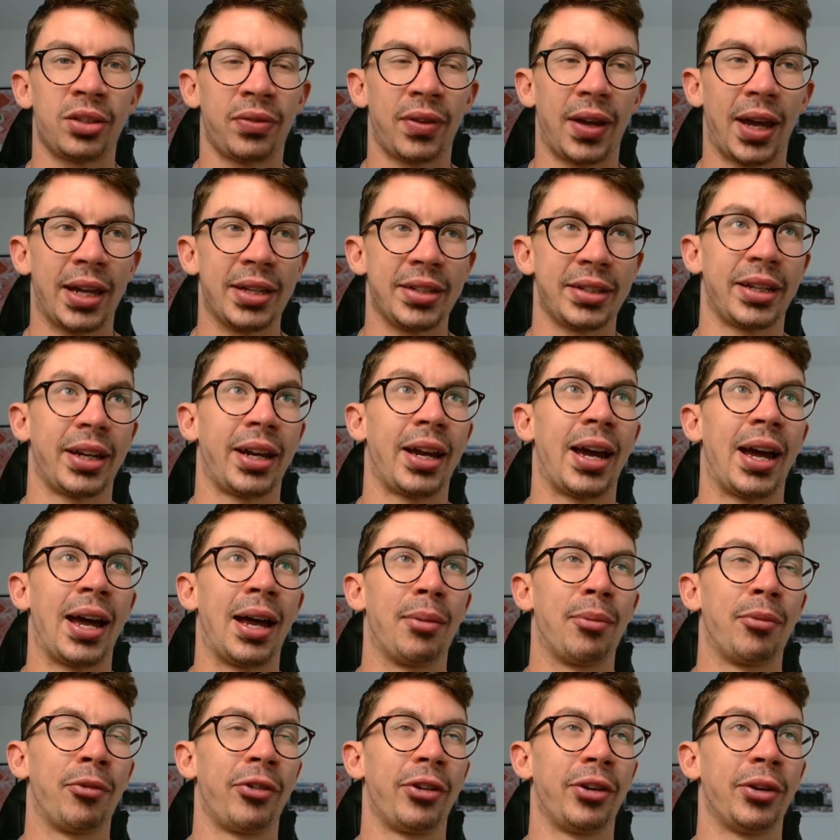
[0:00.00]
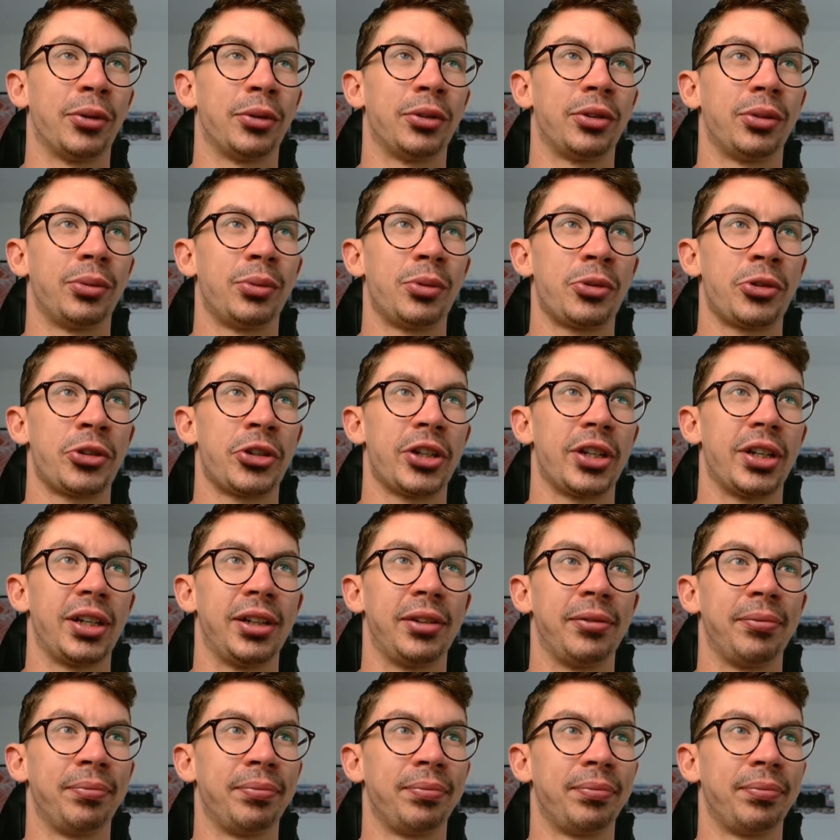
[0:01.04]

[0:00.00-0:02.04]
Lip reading: for Eze at Anfield. We'll see.